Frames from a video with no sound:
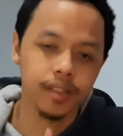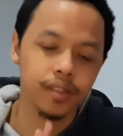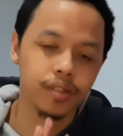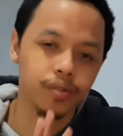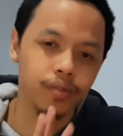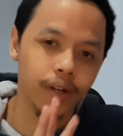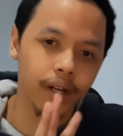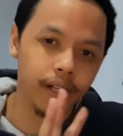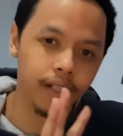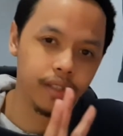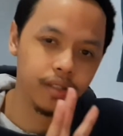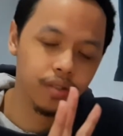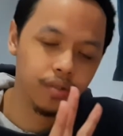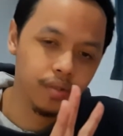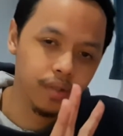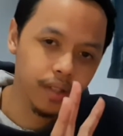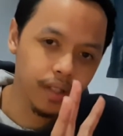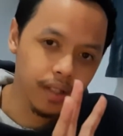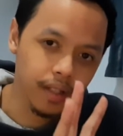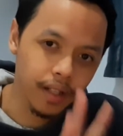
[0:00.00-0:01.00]
dragged to
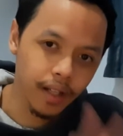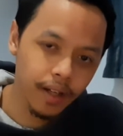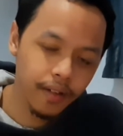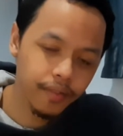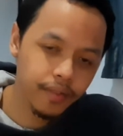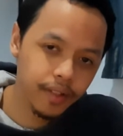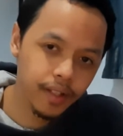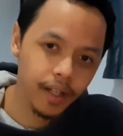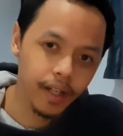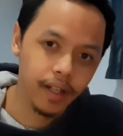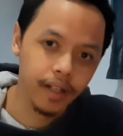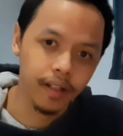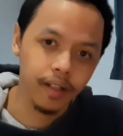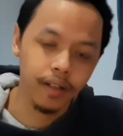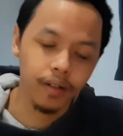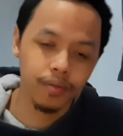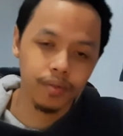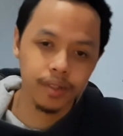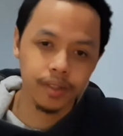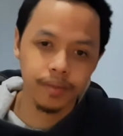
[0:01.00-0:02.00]
the left and there
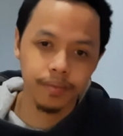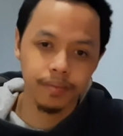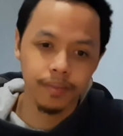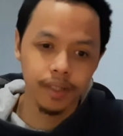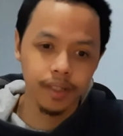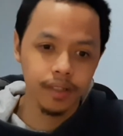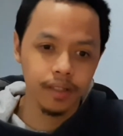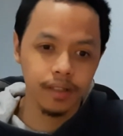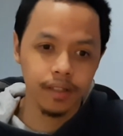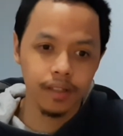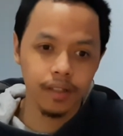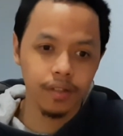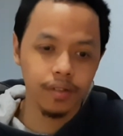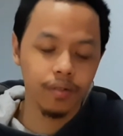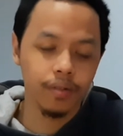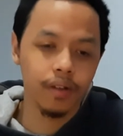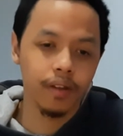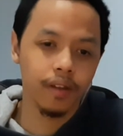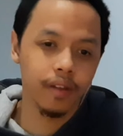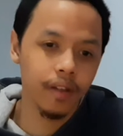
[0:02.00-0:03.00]
was basically no
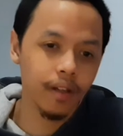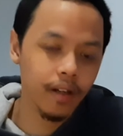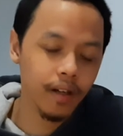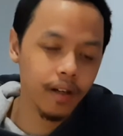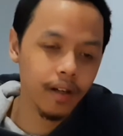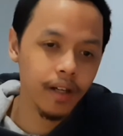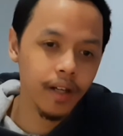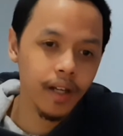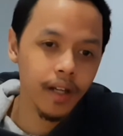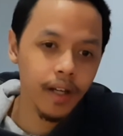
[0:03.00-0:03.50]
one there.